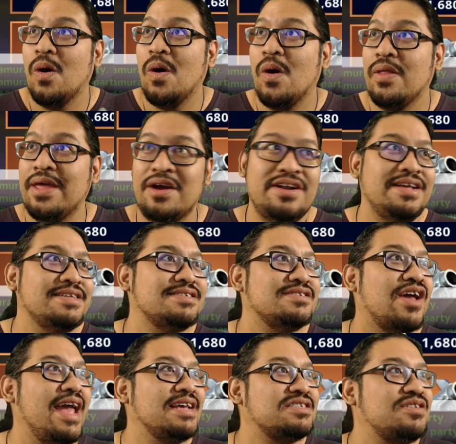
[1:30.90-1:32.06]
There it is.
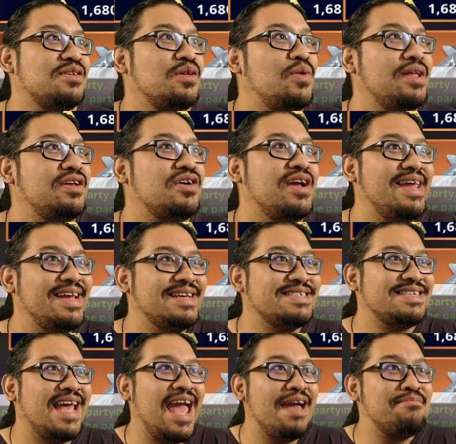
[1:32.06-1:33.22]
Okay, so the winner is
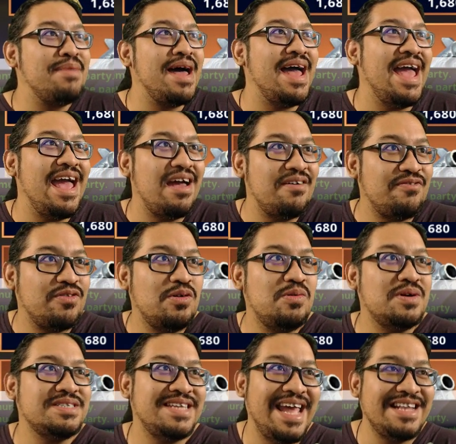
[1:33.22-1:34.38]
Emma F, who
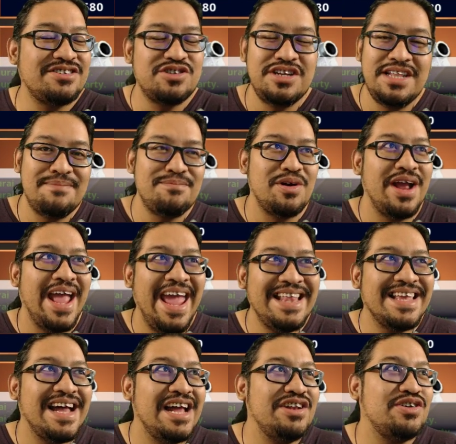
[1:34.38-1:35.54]
was entry number
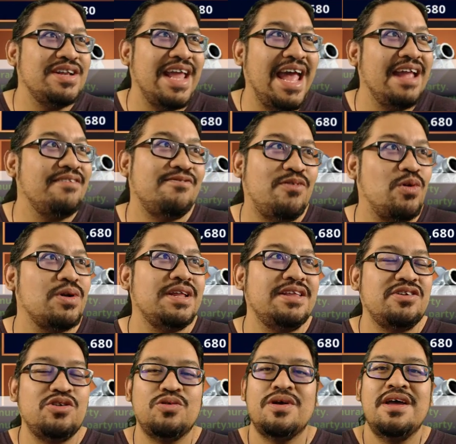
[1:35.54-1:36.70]

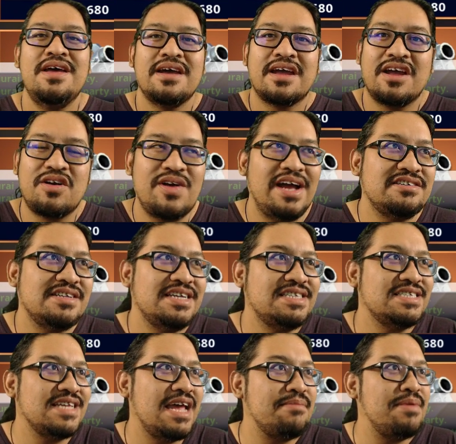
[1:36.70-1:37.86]
842.
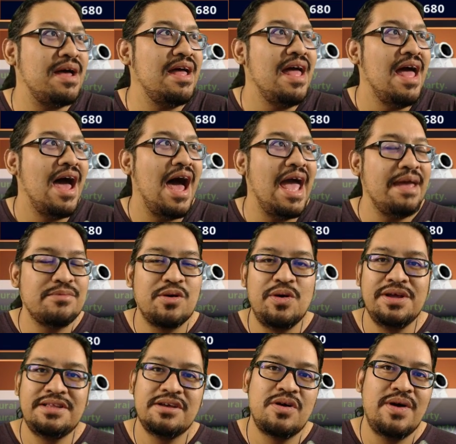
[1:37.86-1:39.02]
Congratulations, Emma. I am
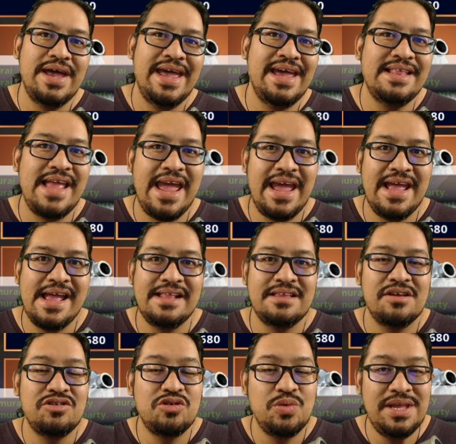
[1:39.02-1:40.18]
going to go ahead and
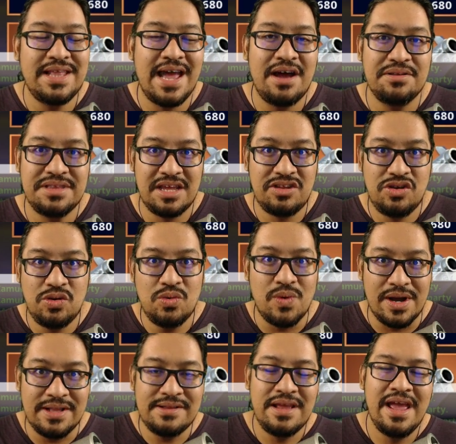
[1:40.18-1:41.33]
tweet out that you
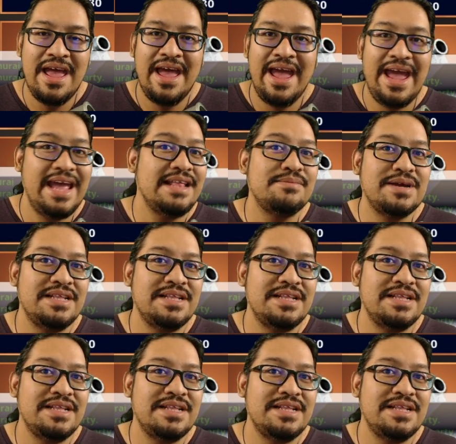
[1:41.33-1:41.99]
won, and I'm going